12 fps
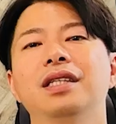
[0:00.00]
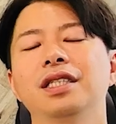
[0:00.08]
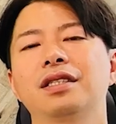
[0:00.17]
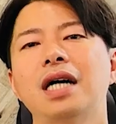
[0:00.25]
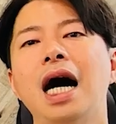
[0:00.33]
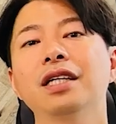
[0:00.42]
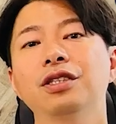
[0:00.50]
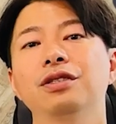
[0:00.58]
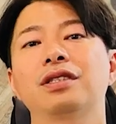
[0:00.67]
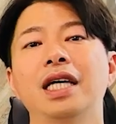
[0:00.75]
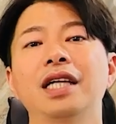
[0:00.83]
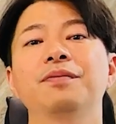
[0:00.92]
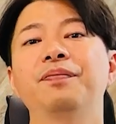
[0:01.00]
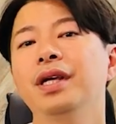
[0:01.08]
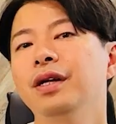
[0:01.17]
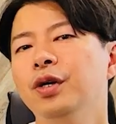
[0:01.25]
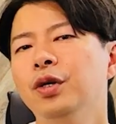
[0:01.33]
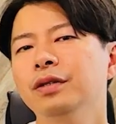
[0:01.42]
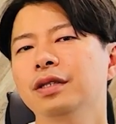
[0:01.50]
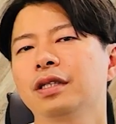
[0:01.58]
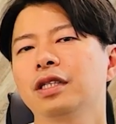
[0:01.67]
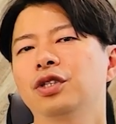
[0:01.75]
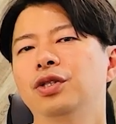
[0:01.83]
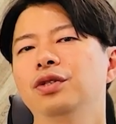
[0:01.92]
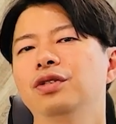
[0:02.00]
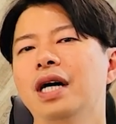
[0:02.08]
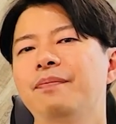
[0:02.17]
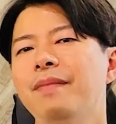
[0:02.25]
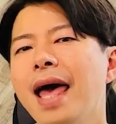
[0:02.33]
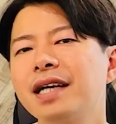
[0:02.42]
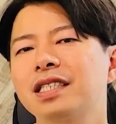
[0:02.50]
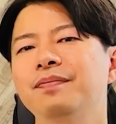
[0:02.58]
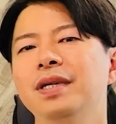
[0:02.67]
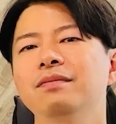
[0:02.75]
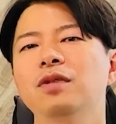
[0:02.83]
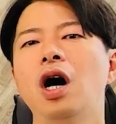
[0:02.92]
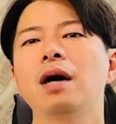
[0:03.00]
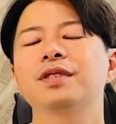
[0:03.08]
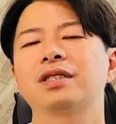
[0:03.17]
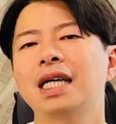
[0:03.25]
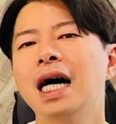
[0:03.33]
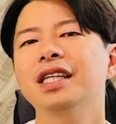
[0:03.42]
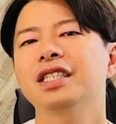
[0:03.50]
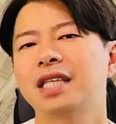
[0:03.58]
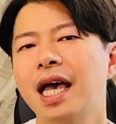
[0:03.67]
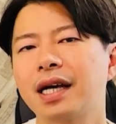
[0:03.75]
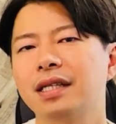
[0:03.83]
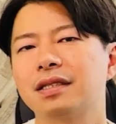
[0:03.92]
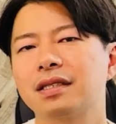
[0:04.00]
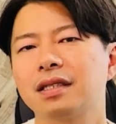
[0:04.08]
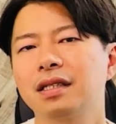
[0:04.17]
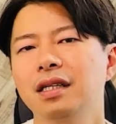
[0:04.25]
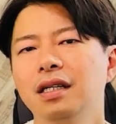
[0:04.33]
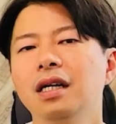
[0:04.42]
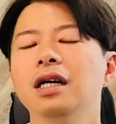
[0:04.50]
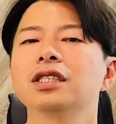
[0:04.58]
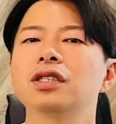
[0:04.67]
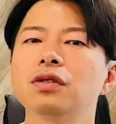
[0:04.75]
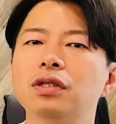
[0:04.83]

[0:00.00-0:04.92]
this undo send period to a maximum of 30 seconds. So